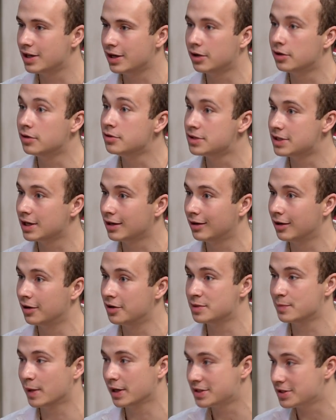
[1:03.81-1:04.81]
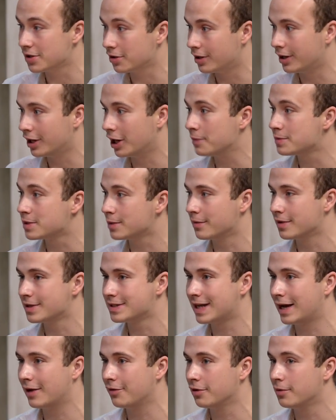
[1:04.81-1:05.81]
the acoustic loads by soaking up some of the
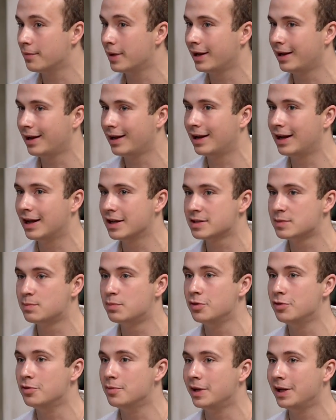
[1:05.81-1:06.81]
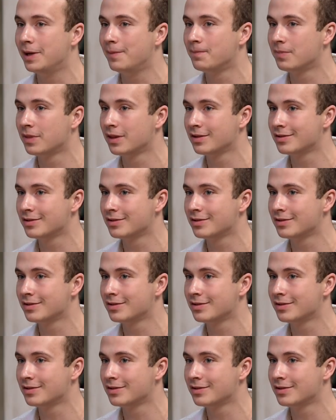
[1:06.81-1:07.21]
sound and making it less boomy.